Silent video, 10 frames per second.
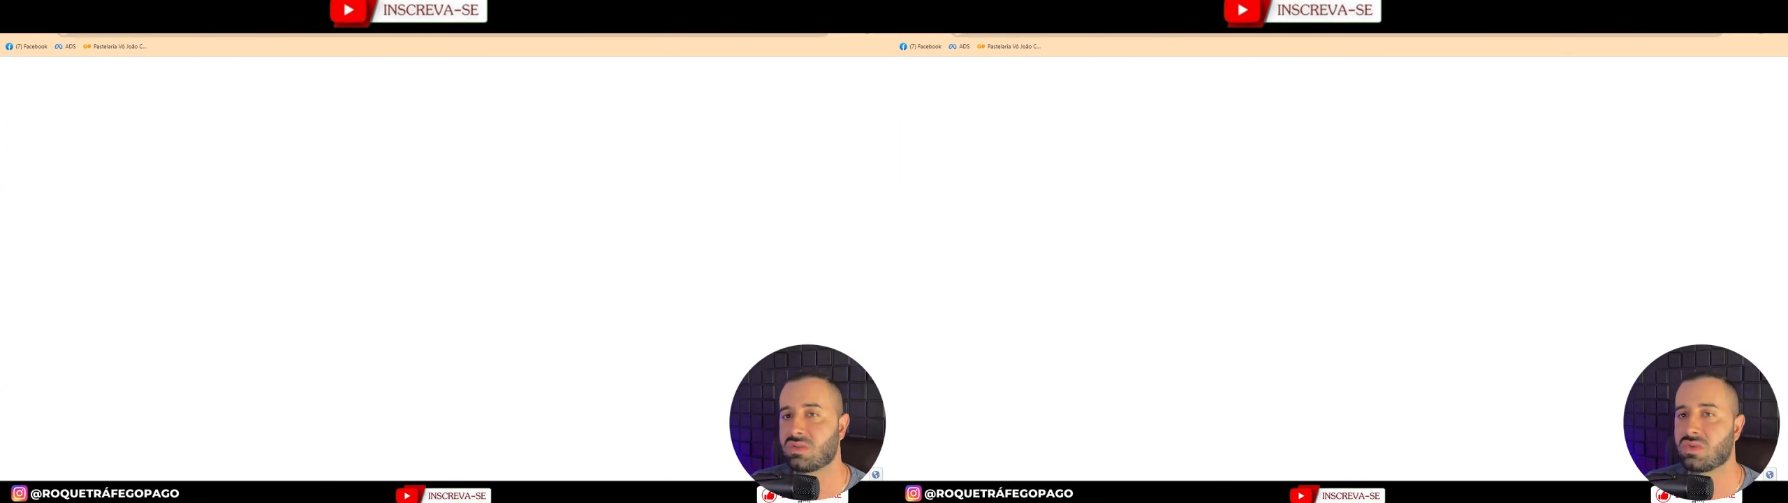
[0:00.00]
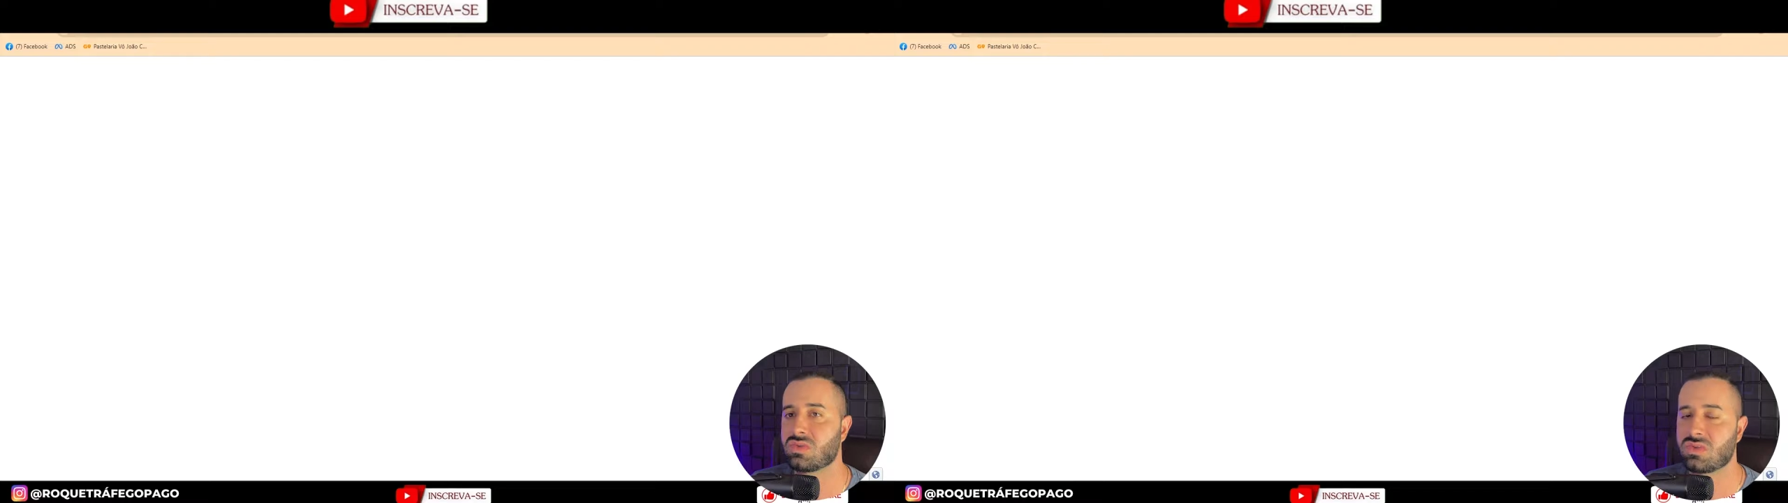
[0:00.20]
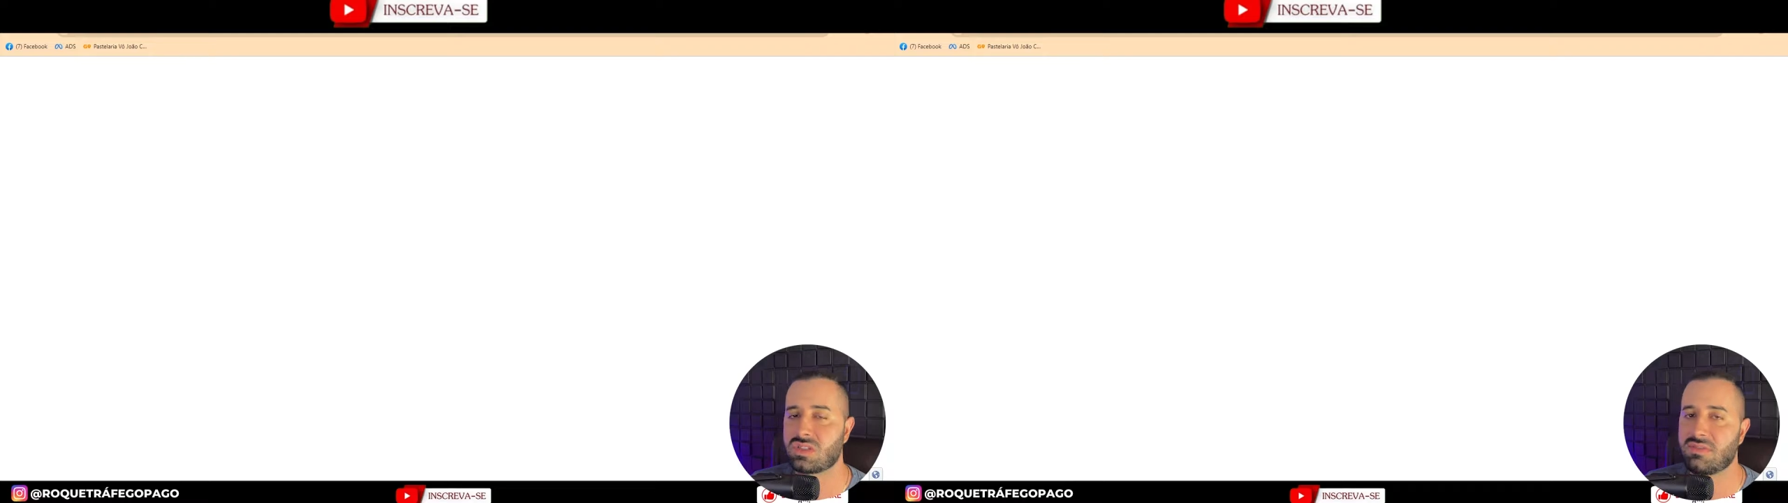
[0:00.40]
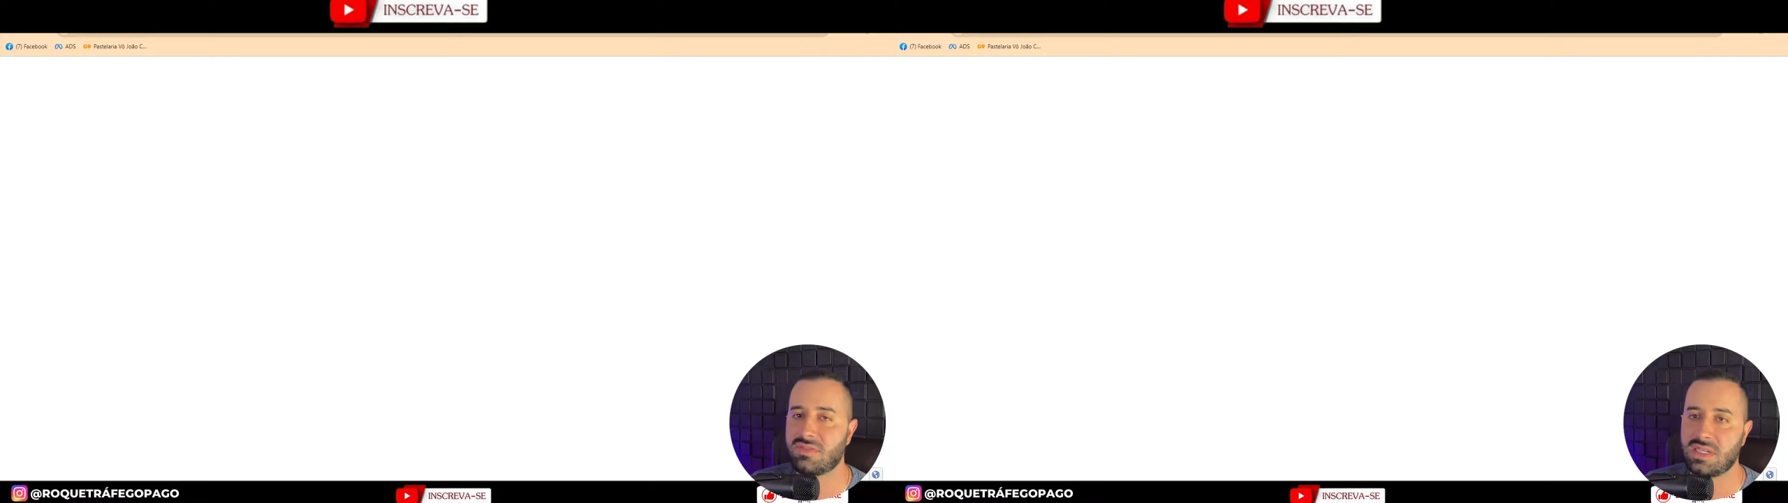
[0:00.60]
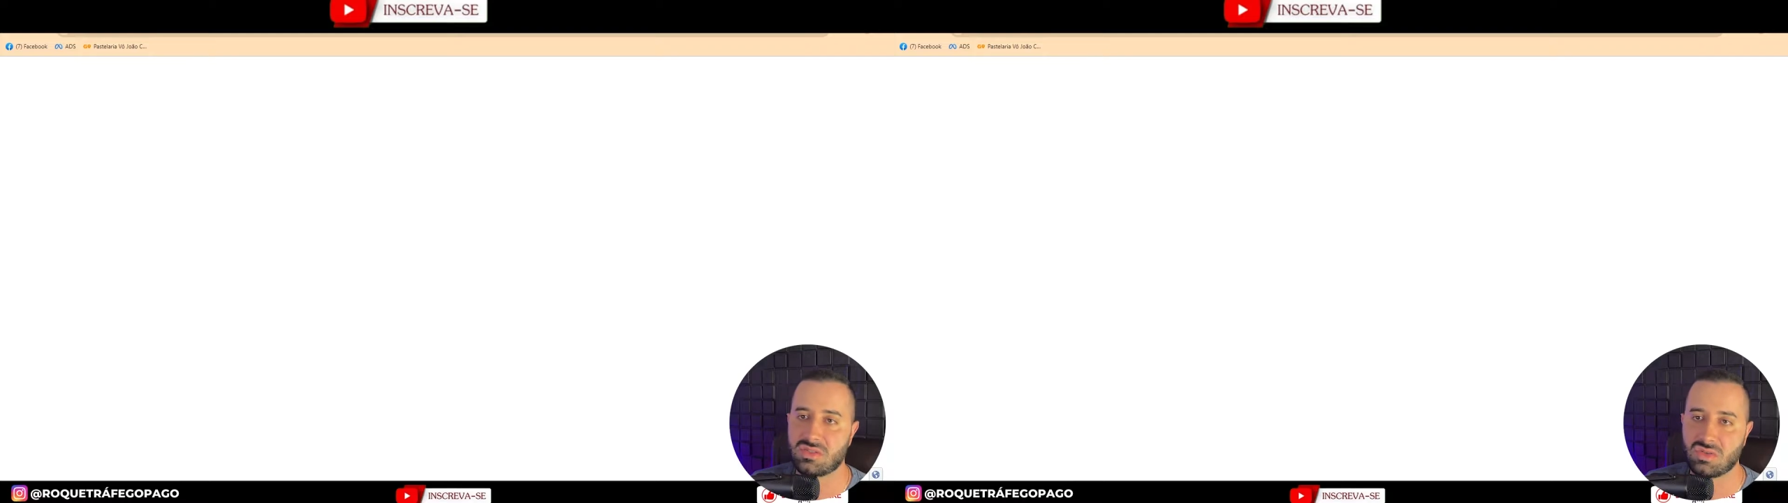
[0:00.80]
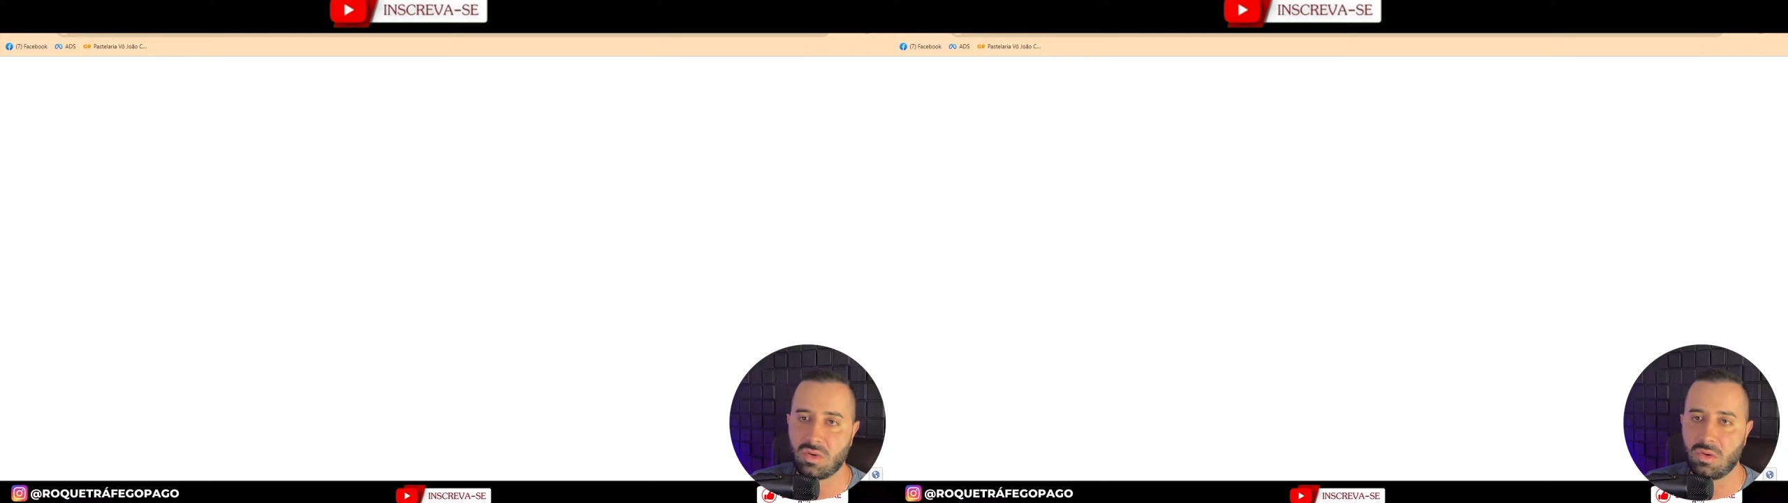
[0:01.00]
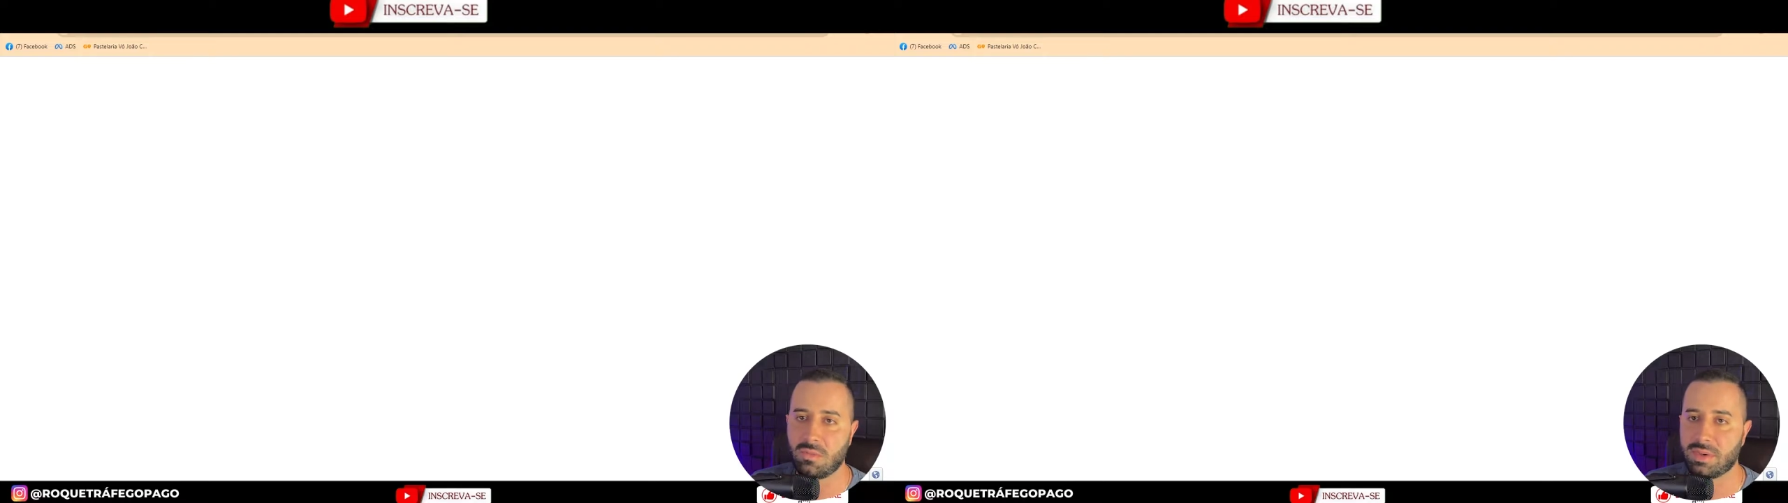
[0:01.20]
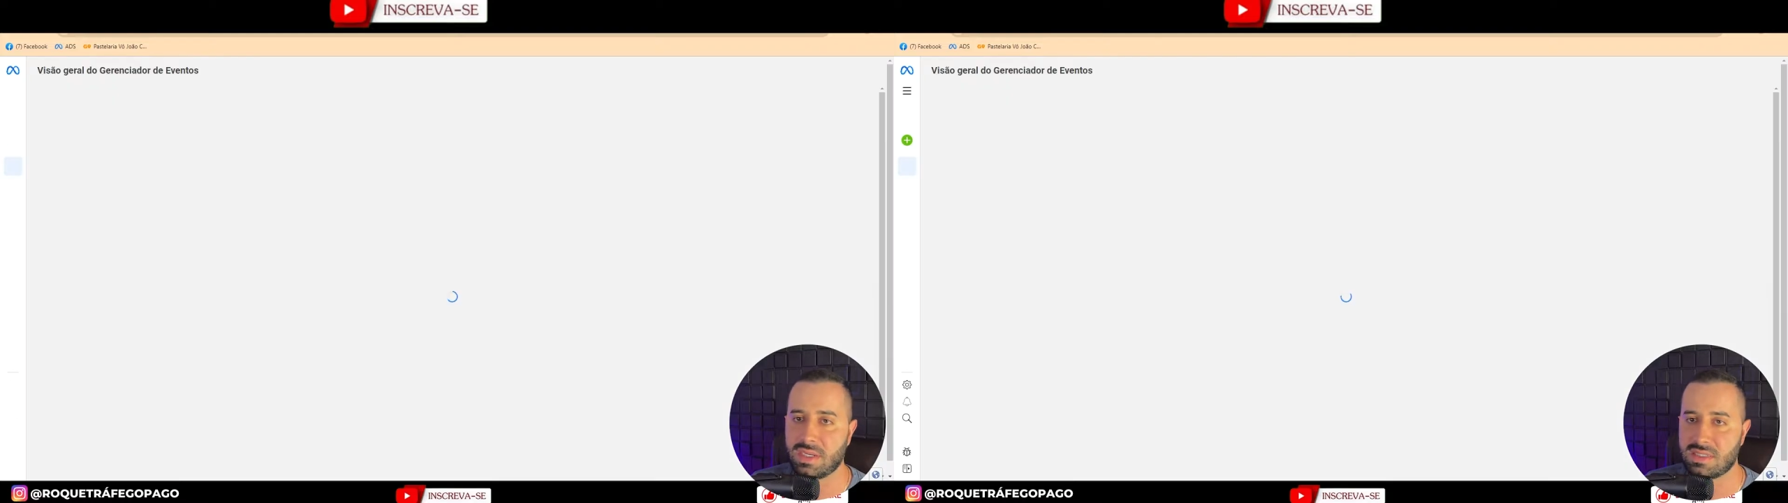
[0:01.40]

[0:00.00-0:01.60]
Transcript: the events, purchase, add to